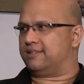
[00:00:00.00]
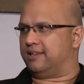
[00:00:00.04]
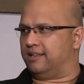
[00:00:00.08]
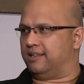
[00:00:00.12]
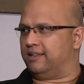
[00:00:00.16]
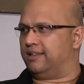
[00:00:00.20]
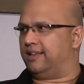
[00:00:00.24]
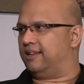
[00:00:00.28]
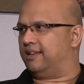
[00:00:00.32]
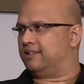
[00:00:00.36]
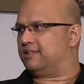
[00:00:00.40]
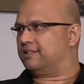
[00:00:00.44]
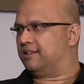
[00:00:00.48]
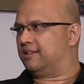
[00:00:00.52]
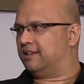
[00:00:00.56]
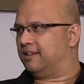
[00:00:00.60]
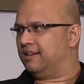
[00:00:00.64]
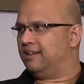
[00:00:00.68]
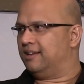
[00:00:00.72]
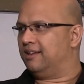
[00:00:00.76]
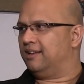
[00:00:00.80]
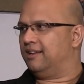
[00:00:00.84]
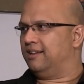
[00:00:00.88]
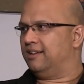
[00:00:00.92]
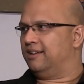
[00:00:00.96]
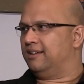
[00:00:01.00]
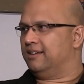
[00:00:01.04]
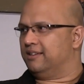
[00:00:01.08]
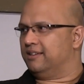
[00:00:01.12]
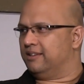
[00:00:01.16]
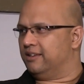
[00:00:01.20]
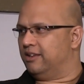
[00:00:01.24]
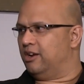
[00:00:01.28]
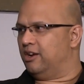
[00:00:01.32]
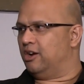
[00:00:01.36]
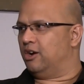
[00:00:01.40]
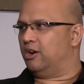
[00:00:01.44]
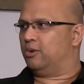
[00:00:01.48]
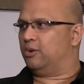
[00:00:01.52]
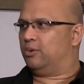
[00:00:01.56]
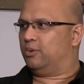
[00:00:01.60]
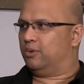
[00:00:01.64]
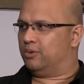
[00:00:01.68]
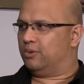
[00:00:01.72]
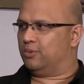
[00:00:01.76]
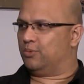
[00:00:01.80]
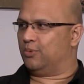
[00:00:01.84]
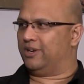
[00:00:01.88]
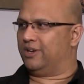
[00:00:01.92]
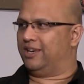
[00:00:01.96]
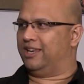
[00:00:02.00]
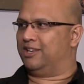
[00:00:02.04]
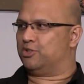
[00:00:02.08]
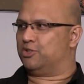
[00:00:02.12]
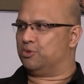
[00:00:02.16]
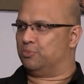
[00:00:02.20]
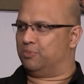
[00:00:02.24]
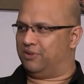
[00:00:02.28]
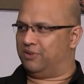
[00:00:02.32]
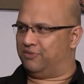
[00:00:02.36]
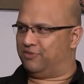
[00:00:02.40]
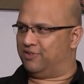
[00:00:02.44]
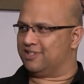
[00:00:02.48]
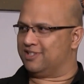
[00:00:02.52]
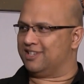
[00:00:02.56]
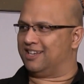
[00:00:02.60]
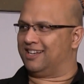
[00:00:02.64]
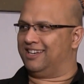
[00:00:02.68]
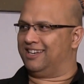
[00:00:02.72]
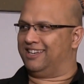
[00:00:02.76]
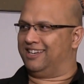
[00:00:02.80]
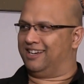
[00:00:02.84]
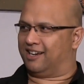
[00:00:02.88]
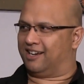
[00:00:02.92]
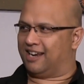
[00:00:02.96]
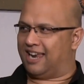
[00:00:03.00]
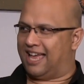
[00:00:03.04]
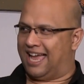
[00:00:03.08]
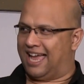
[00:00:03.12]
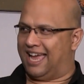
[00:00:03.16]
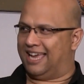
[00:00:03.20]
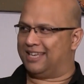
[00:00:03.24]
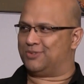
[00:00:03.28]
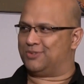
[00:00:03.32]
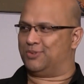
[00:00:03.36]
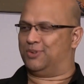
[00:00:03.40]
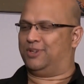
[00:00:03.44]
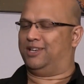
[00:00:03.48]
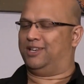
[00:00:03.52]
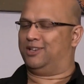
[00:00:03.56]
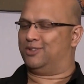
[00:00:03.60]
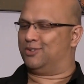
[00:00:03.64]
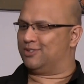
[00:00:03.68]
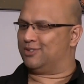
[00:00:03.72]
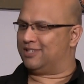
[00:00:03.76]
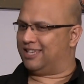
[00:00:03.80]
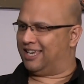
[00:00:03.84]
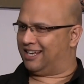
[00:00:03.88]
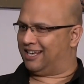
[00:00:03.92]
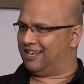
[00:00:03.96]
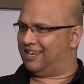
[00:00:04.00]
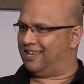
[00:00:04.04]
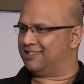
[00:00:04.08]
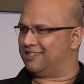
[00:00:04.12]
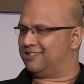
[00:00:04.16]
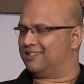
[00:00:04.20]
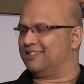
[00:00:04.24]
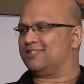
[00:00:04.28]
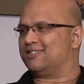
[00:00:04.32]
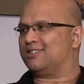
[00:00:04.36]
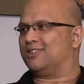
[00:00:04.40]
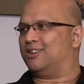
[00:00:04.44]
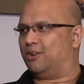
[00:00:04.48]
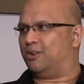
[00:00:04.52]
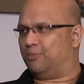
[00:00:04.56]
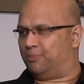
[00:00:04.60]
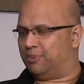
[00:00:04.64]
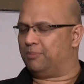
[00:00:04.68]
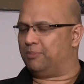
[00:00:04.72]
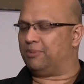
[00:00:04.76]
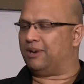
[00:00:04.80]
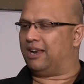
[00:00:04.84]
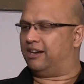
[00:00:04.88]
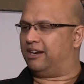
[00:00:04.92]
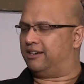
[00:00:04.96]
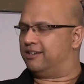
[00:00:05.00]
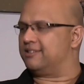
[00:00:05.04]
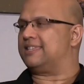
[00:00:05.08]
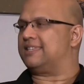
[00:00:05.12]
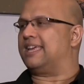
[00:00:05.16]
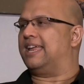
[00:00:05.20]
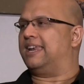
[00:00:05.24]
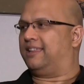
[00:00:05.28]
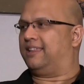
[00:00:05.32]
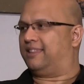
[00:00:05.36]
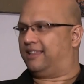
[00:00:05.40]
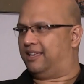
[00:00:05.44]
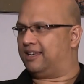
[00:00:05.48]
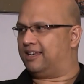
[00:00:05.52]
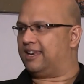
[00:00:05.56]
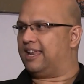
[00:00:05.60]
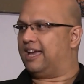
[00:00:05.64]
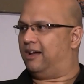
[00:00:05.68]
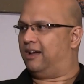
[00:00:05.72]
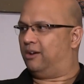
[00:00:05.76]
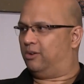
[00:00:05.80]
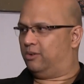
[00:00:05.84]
that, you know, we need to be physically in class. We need to take lessons. You know, people are understanding that now.